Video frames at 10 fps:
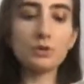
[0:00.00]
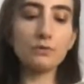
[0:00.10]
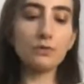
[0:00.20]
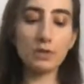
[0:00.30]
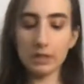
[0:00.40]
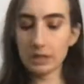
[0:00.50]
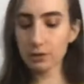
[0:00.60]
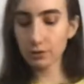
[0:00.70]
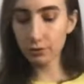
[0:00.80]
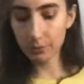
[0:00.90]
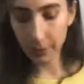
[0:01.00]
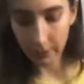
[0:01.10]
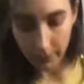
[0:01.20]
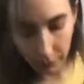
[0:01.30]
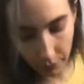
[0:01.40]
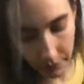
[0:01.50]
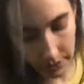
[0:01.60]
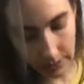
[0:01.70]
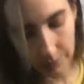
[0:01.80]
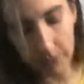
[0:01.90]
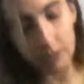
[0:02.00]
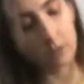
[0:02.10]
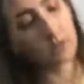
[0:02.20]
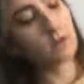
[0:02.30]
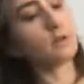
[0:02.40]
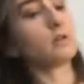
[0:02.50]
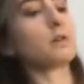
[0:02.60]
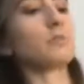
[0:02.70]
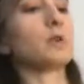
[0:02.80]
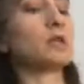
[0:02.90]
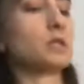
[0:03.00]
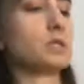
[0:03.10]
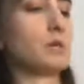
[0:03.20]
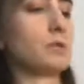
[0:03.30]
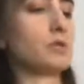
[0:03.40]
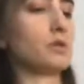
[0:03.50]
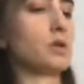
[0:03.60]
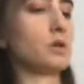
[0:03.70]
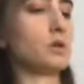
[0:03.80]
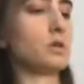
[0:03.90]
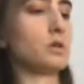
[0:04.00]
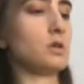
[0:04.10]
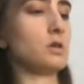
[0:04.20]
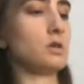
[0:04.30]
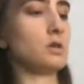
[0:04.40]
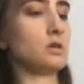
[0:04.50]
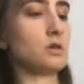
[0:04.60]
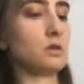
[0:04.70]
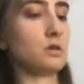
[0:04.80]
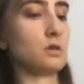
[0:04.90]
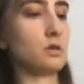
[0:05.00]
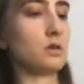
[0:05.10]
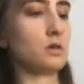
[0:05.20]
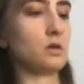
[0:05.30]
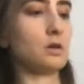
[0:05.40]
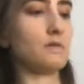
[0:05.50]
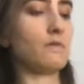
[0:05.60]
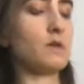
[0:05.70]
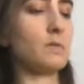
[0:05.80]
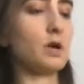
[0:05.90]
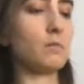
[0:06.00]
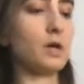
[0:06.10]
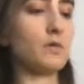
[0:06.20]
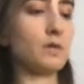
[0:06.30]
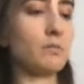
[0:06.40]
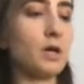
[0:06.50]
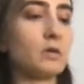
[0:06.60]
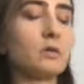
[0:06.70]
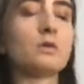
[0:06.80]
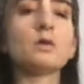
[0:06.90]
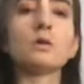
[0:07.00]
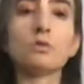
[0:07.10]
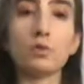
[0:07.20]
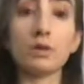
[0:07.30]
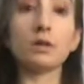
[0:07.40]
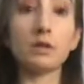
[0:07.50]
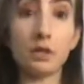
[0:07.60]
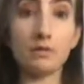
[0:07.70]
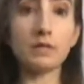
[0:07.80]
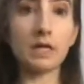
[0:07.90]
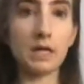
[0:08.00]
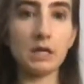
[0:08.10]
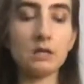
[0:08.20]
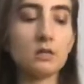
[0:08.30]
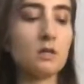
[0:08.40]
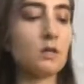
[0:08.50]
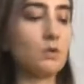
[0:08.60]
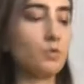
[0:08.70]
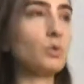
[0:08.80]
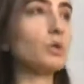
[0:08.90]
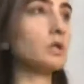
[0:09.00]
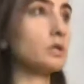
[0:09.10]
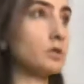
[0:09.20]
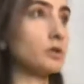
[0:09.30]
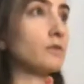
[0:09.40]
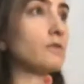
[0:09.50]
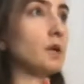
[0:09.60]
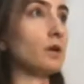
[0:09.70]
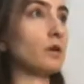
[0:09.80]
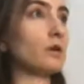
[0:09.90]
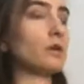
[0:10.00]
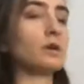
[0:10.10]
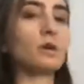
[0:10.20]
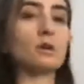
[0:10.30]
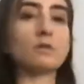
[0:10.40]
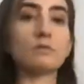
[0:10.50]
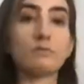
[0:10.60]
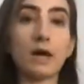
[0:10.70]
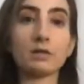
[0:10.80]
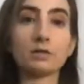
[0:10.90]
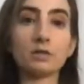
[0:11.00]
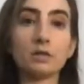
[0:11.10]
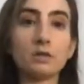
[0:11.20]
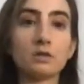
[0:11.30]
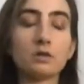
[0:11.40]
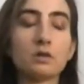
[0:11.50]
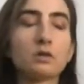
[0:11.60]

So for the internal pelvic floor assessment, I'm going to just demonstrate on the uh, female pelvic model with a gloved hand. We would insert a finger uh, vaginally.